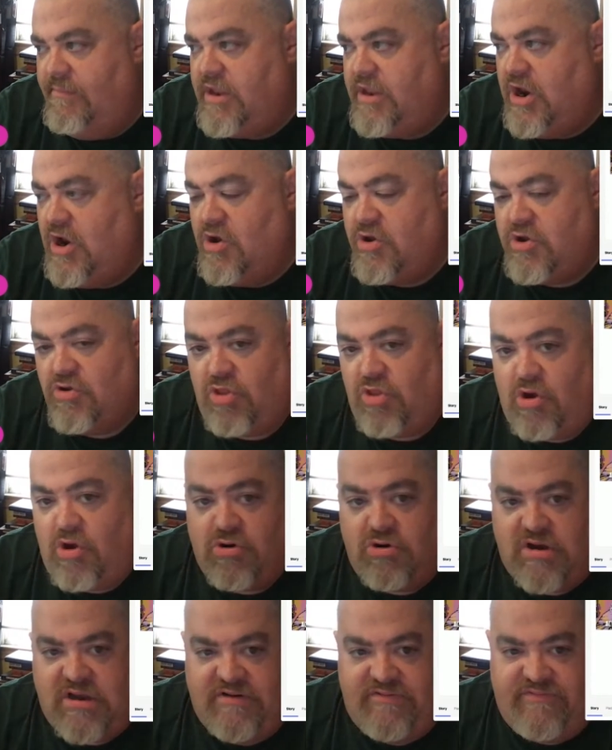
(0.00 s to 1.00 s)
your
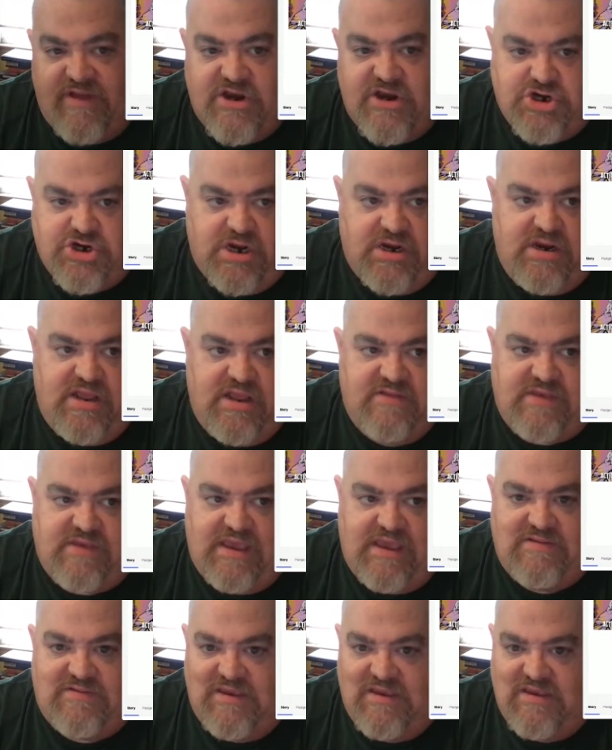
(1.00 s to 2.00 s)
local convention. Is
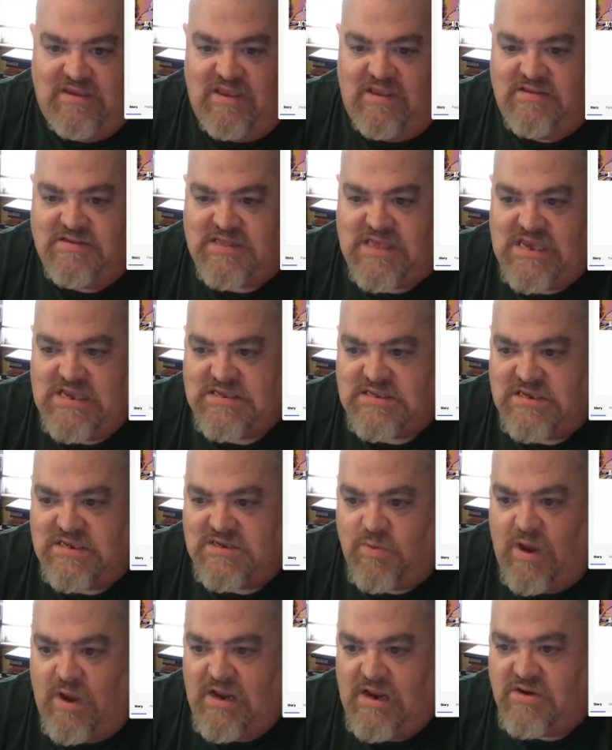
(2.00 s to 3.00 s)
the
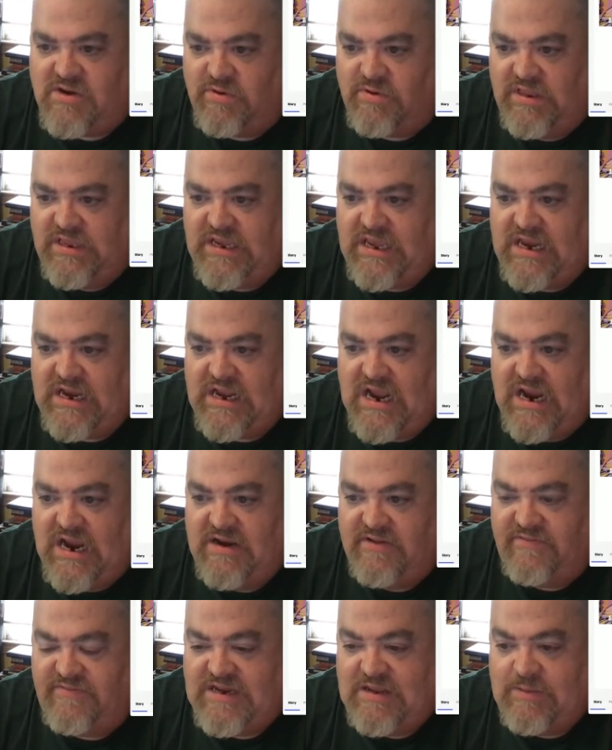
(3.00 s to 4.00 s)
easiest way to really get
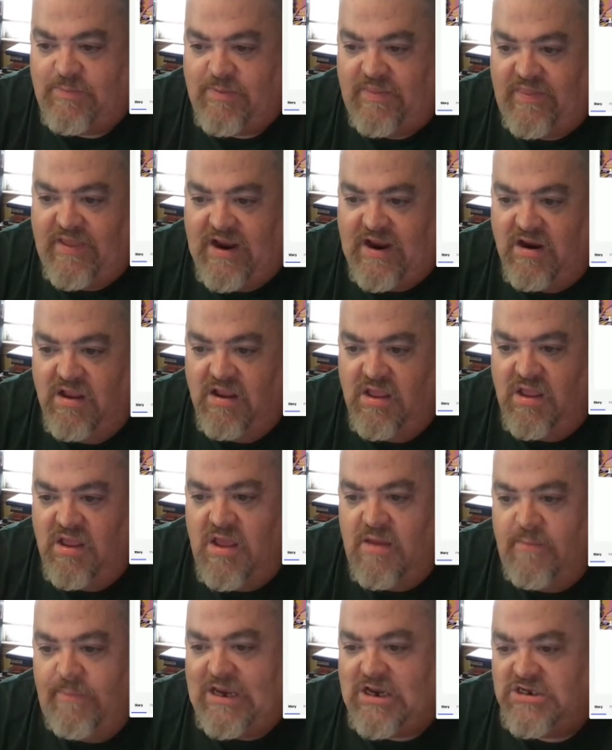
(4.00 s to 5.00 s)
kind of deep in there,
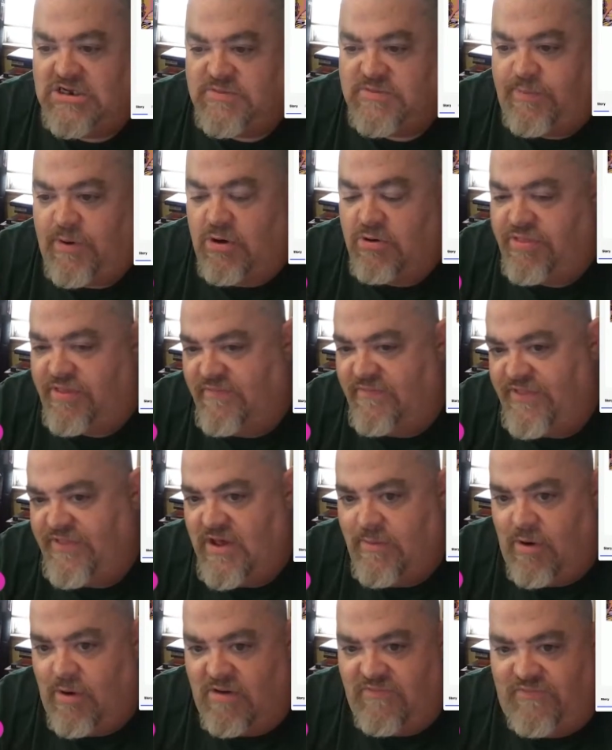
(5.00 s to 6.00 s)
because both of
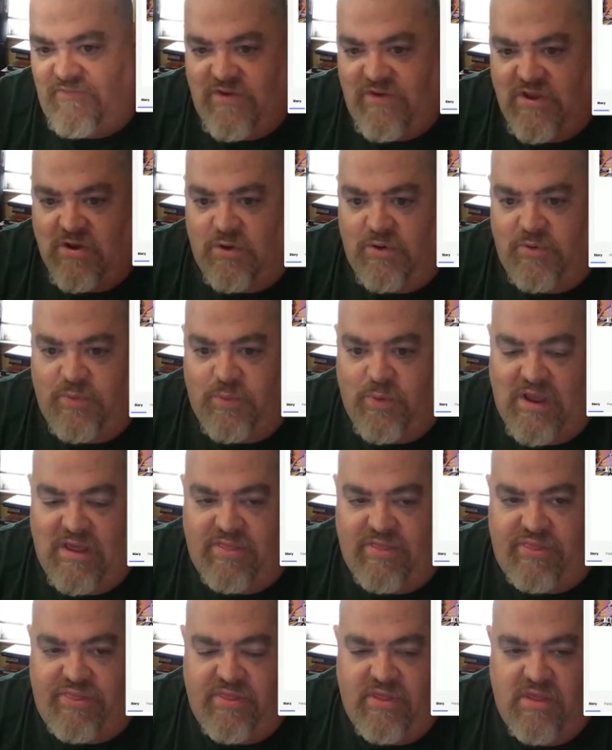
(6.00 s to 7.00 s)
them are filled
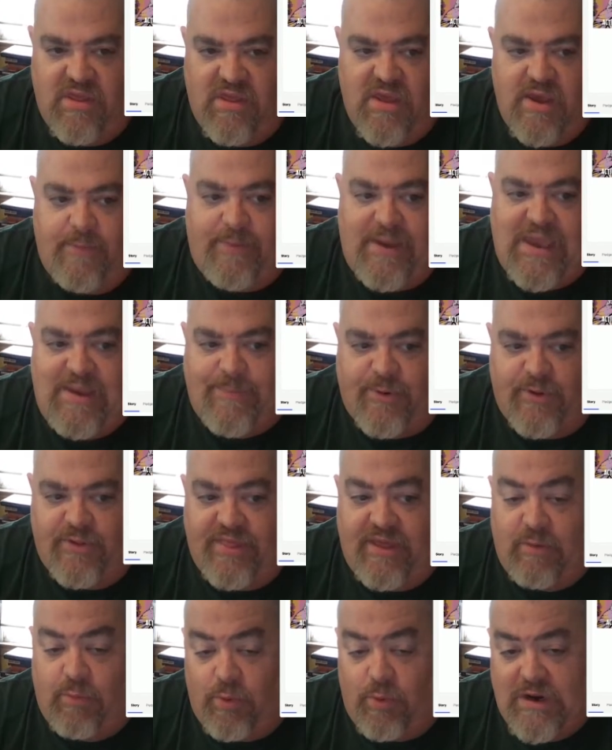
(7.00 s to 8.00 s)
with people
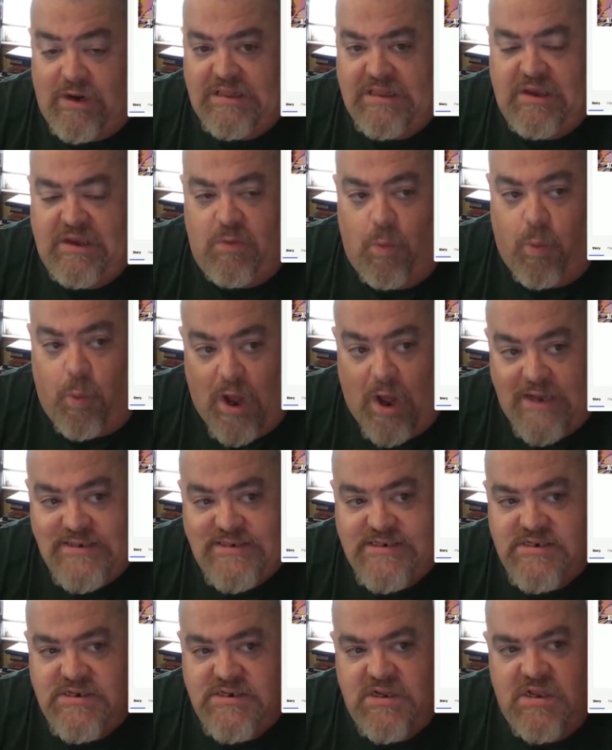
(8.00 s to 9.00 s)
that really
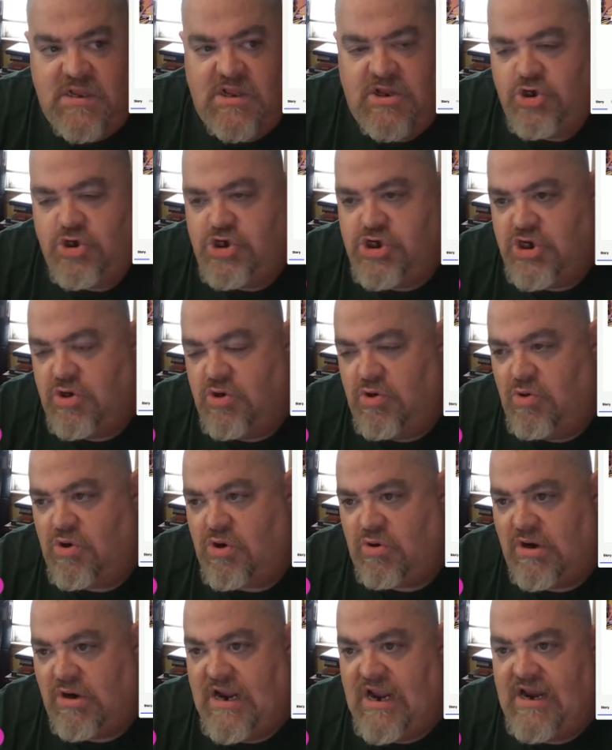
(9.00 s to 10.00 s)
want to
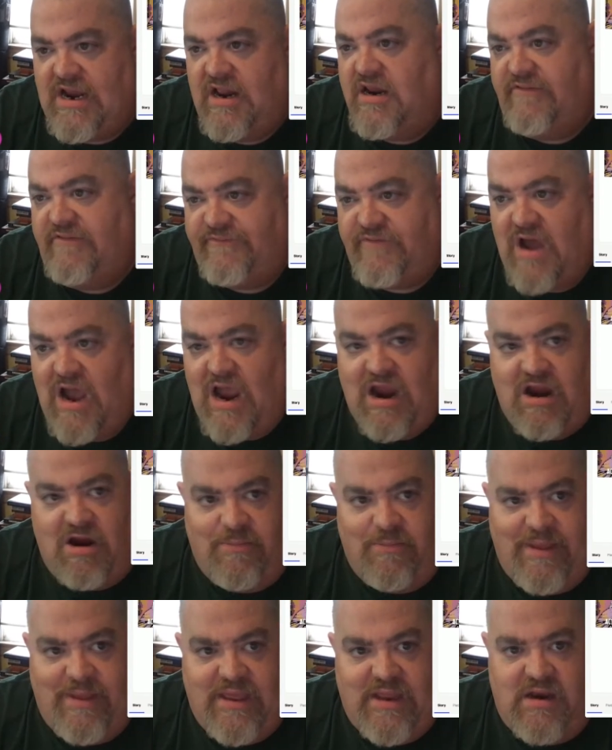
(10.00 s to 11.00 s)
create an
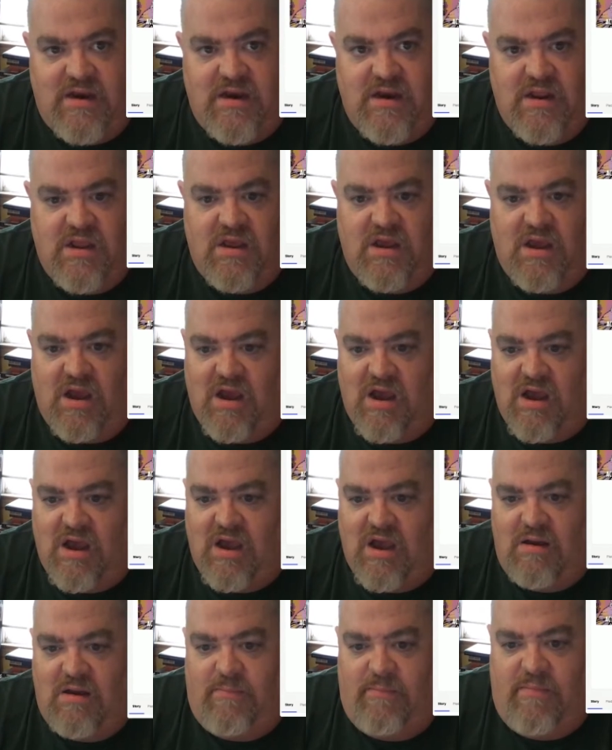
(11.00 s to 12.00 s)
environment
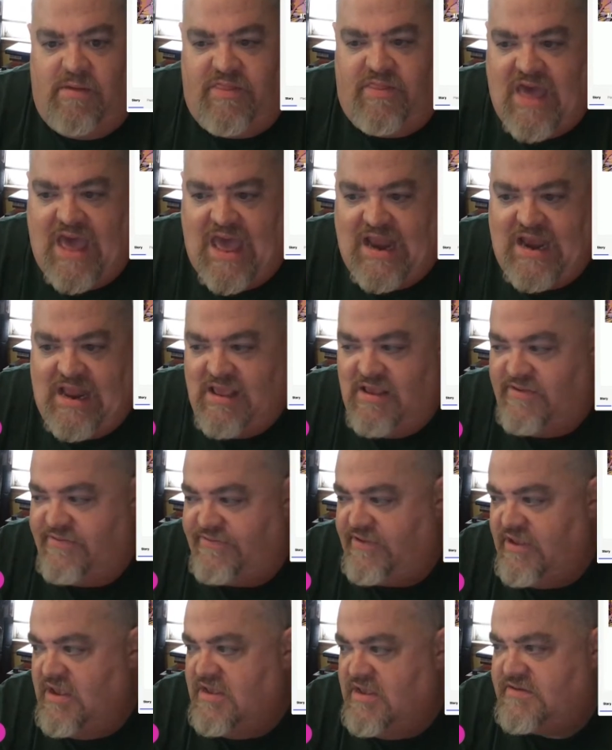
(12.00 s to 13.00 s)
that
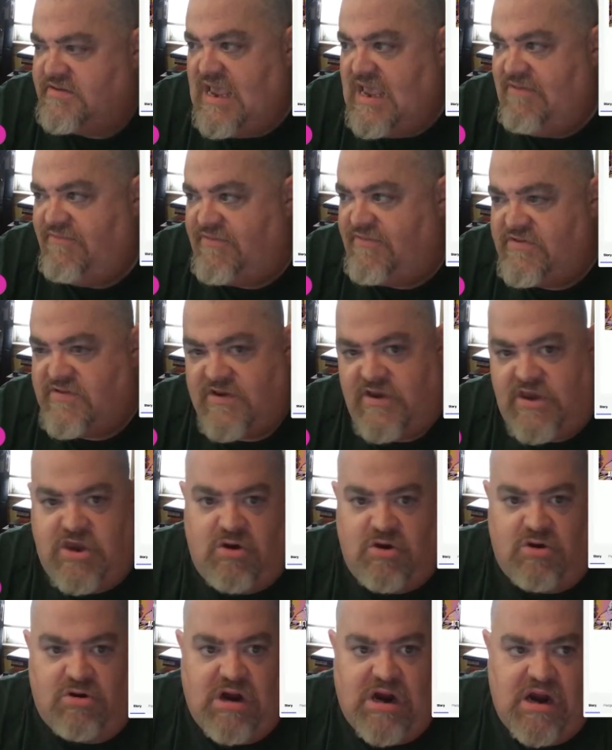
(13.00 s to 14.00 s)
is safe and
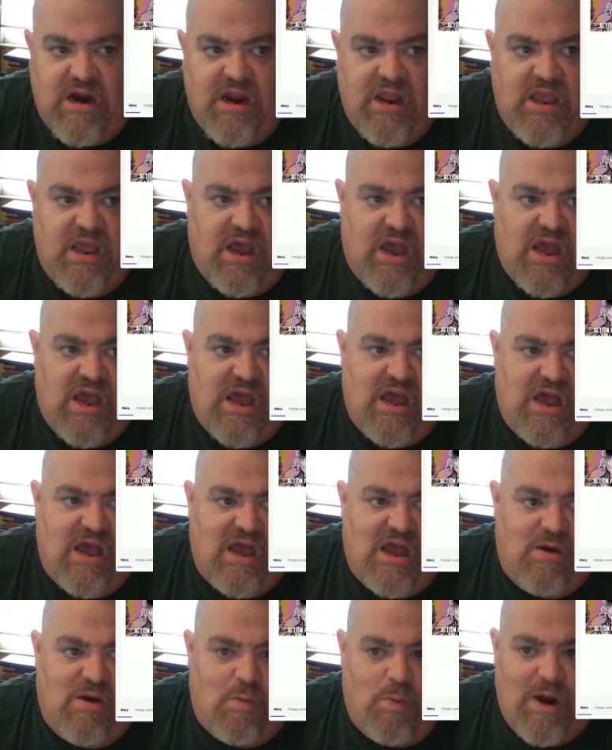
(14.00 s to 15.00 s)
secure,
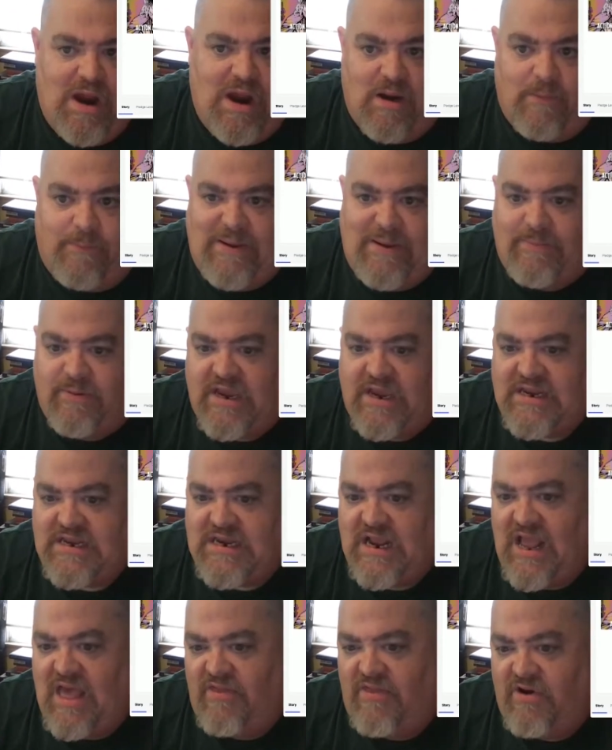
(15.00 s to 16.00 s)
where people get
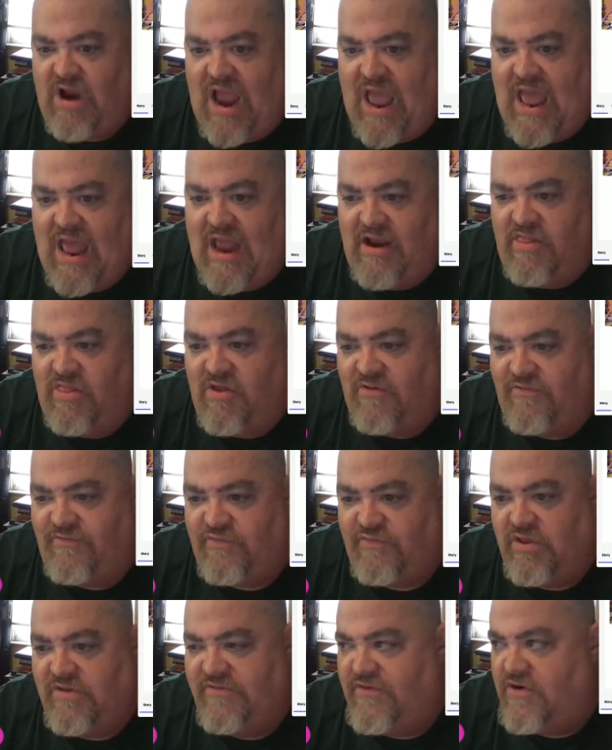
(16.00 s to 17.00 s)
together and they're
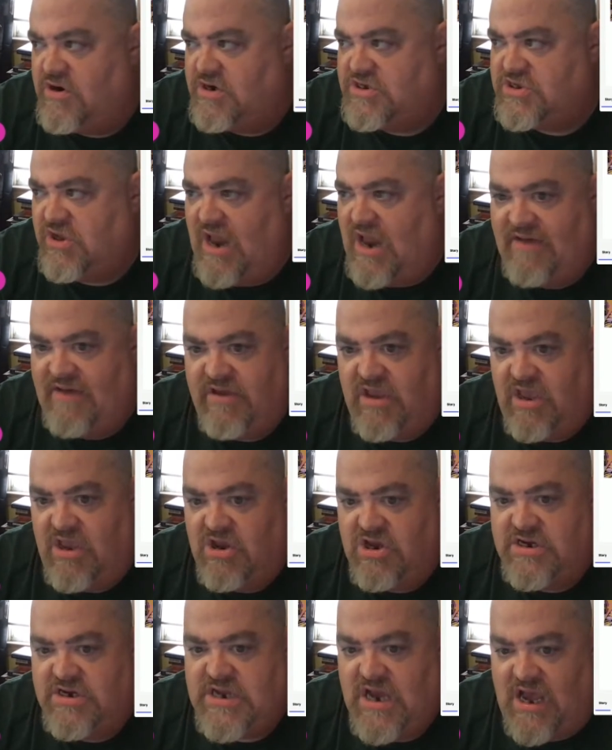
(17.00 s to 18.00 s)
really focused on having a
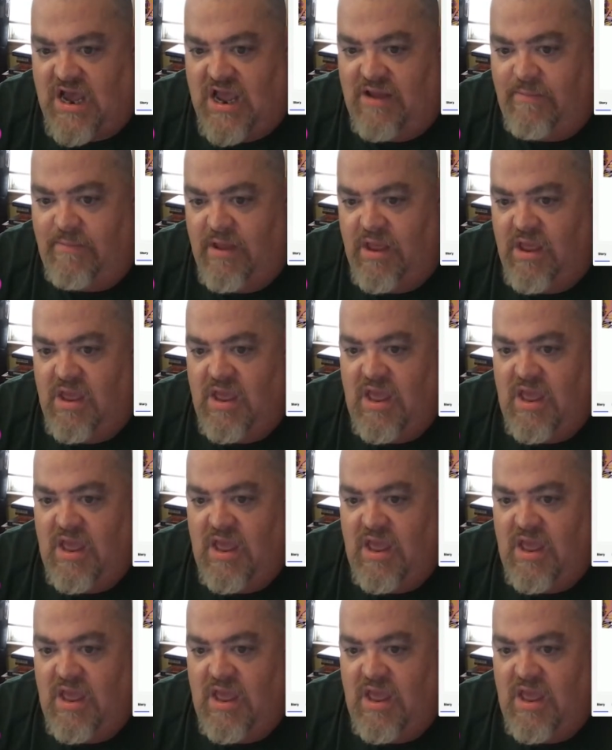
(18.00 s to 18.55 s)
good time.